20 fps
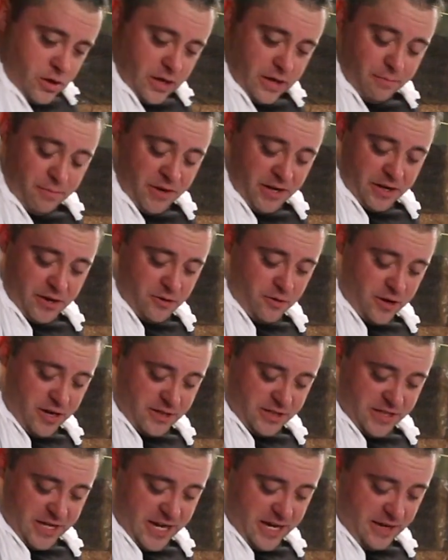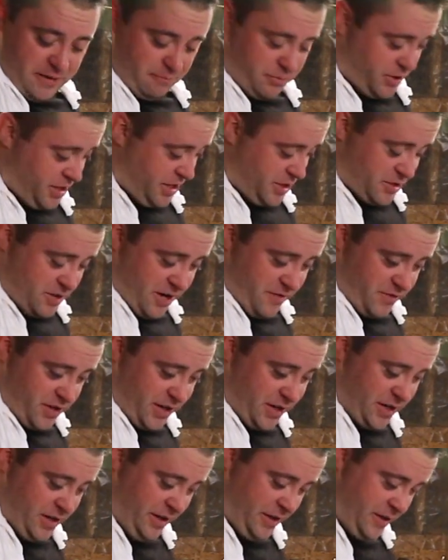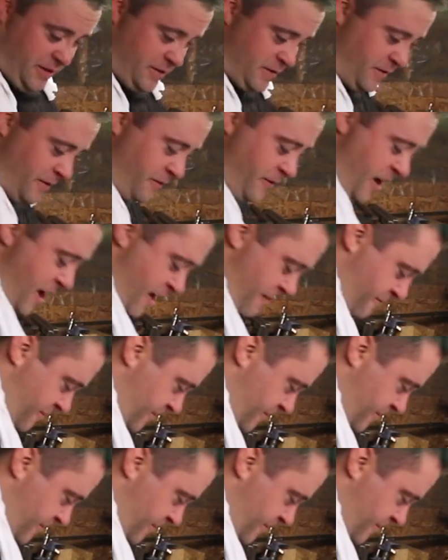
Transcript: Peanut, go outside and play in traffic. Okay, I